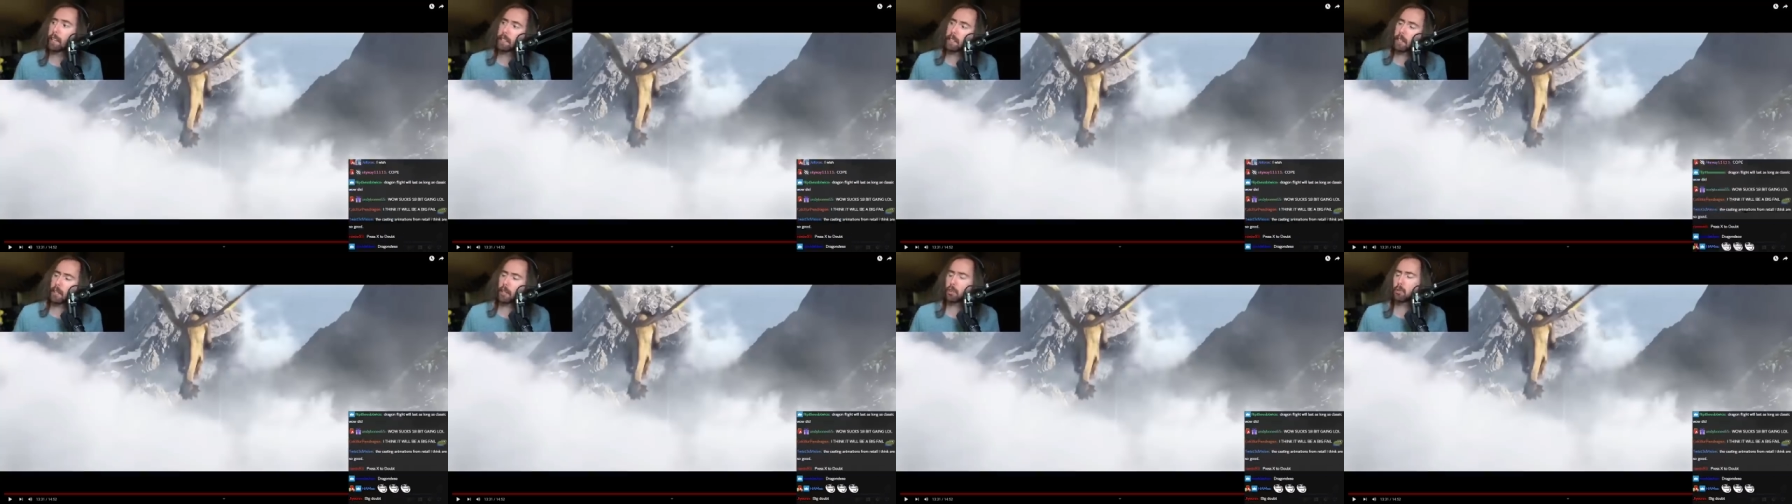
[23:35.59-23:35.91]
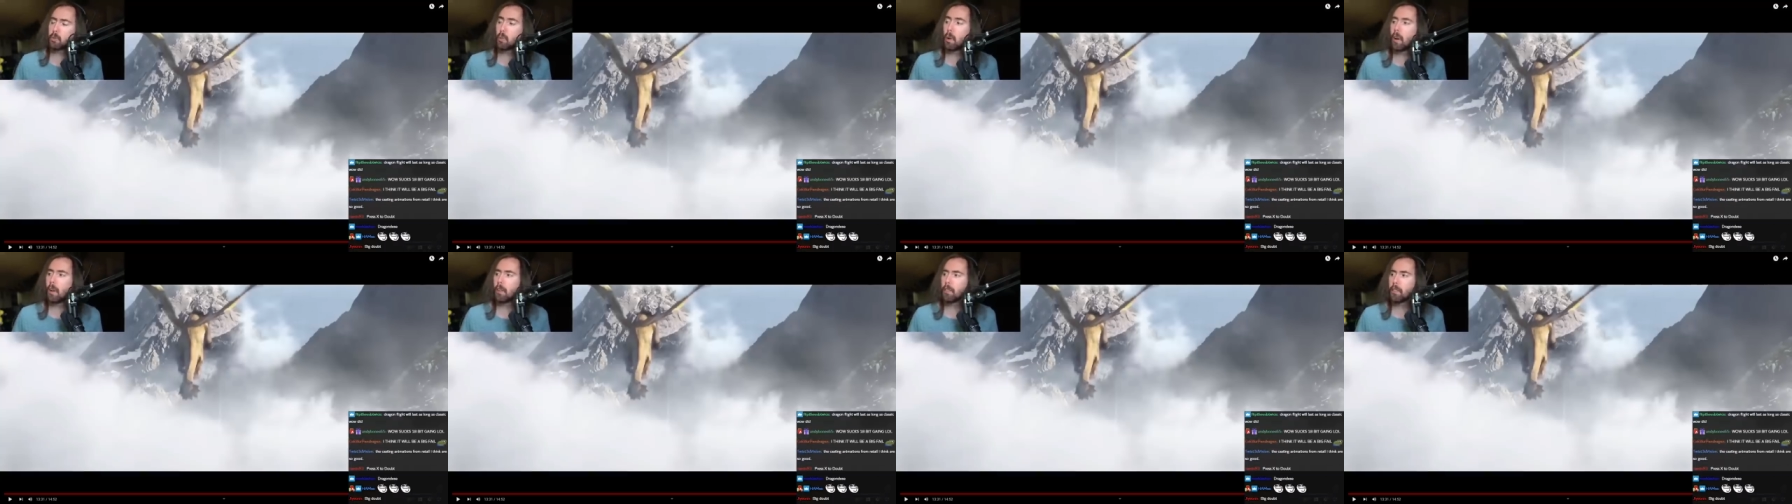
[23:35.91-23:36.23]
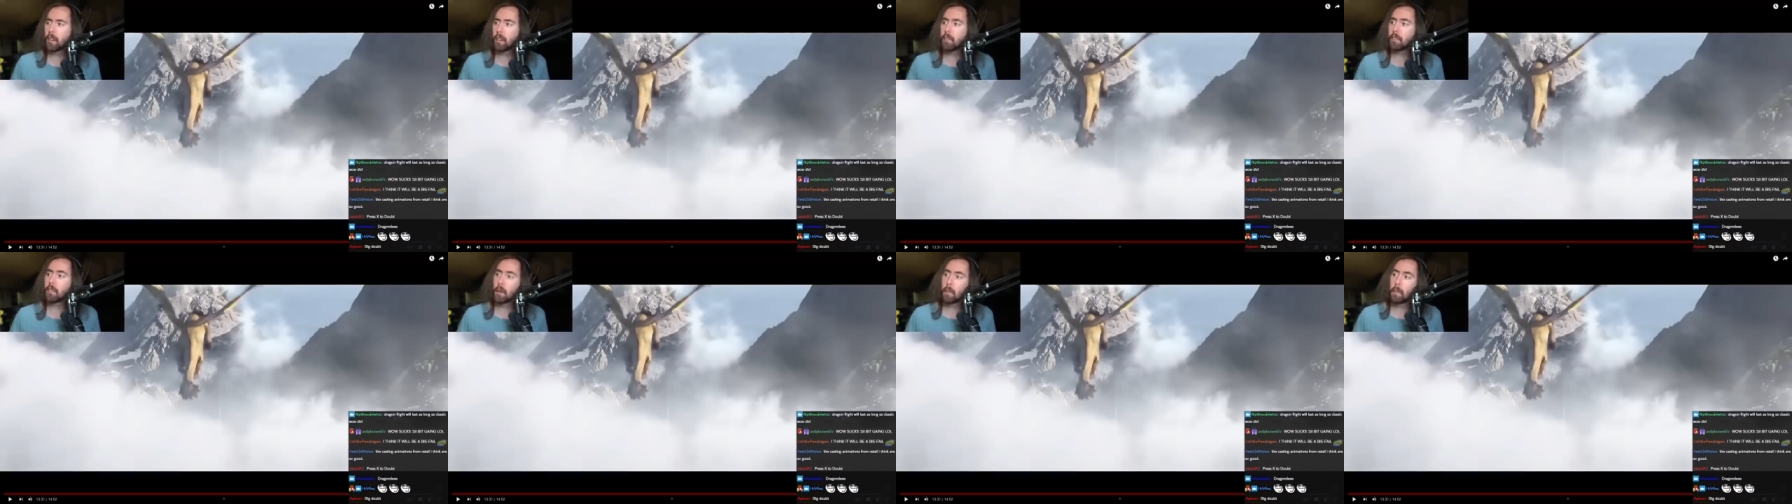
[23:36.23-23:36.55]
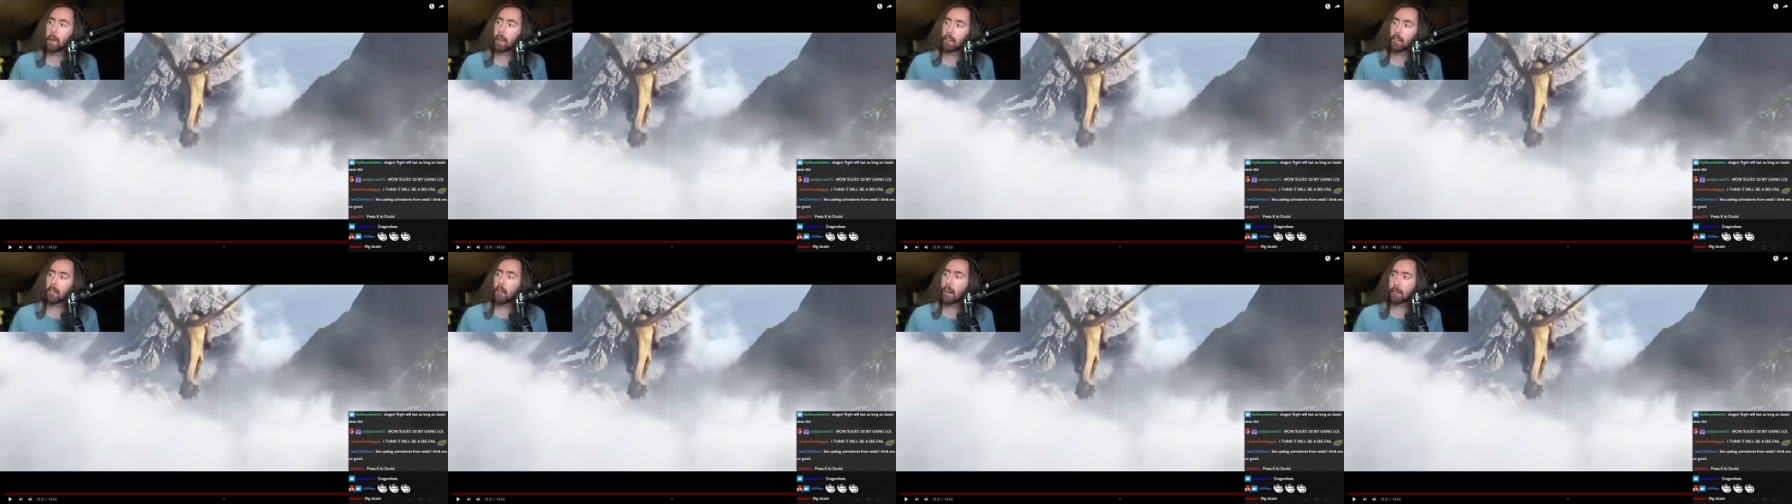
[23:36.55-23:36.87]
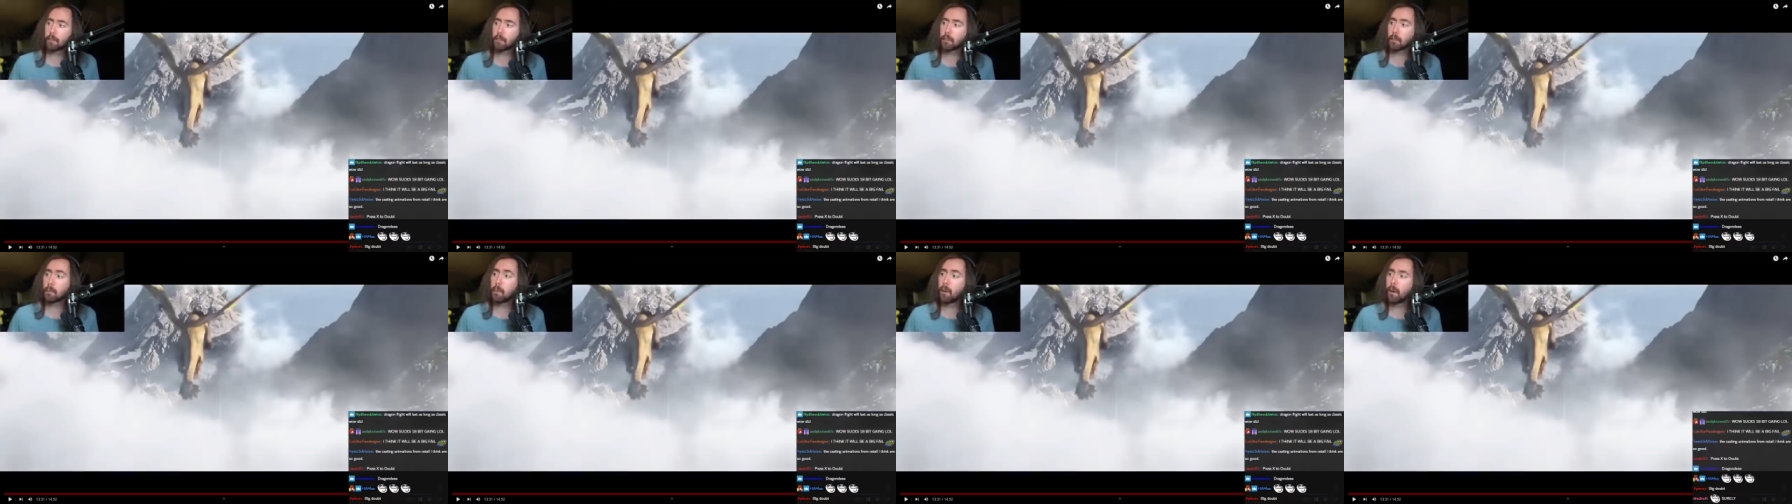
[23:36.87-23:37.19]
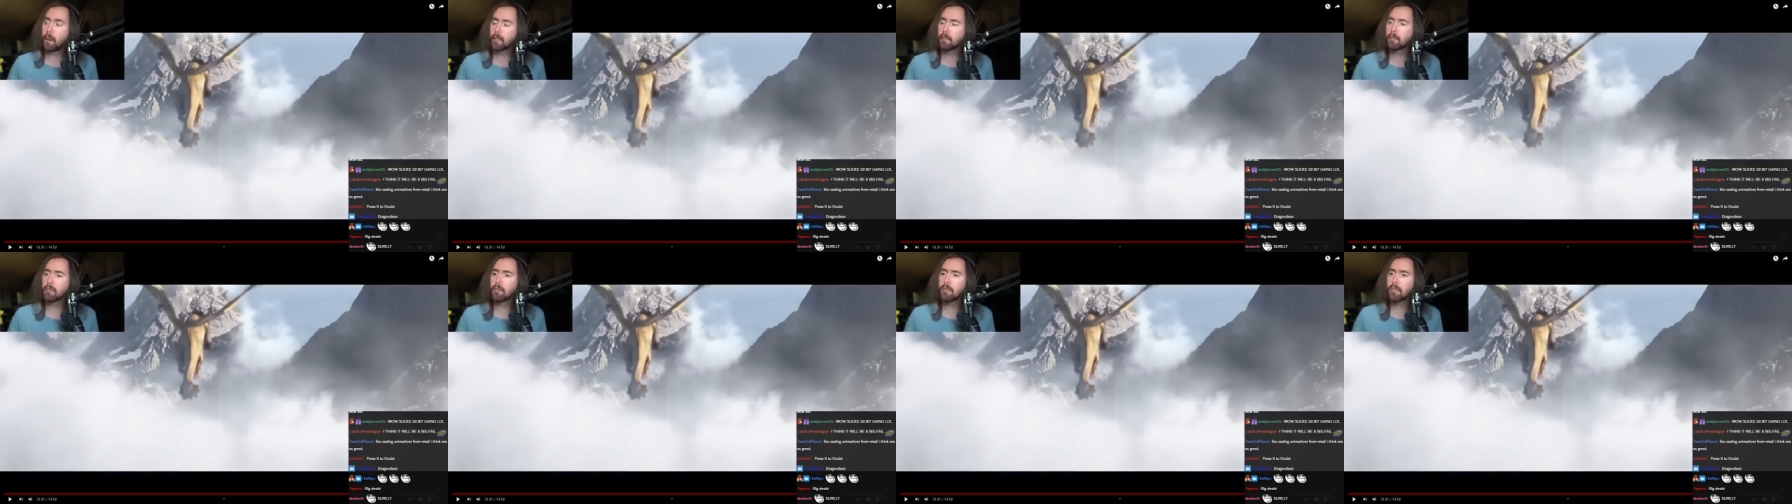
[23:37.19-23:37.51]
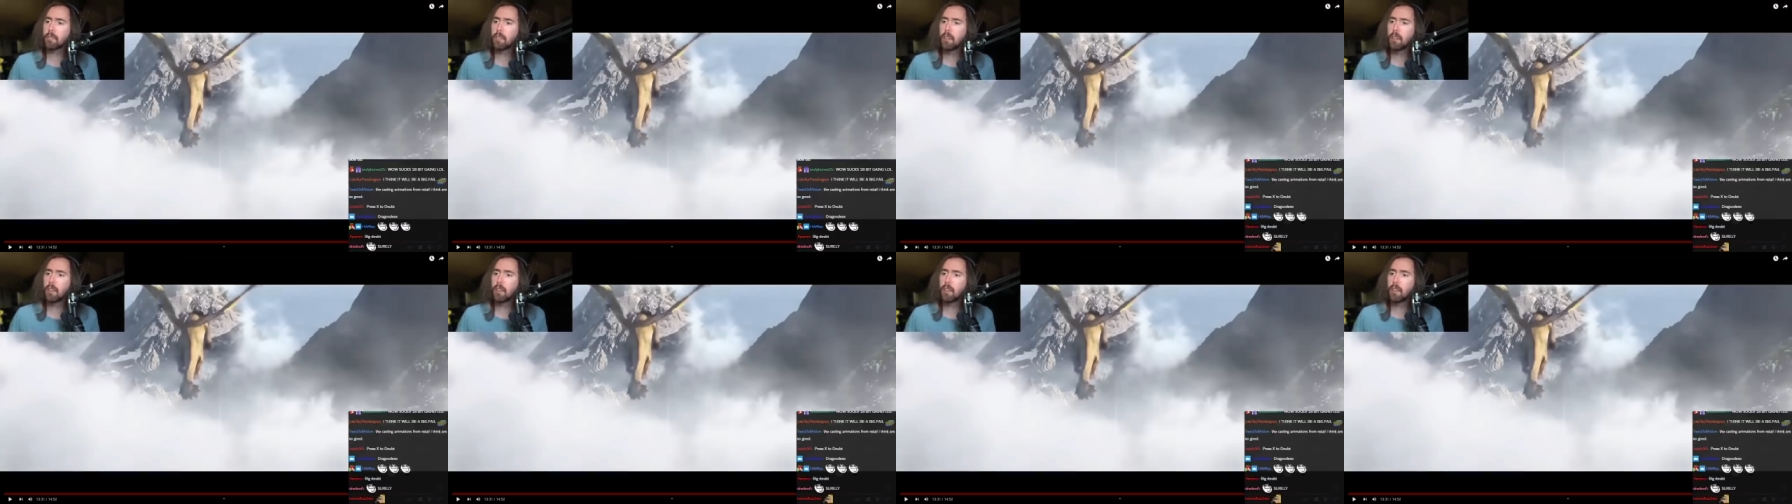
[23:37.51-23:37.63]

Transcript: does well than if they make Classic Plus.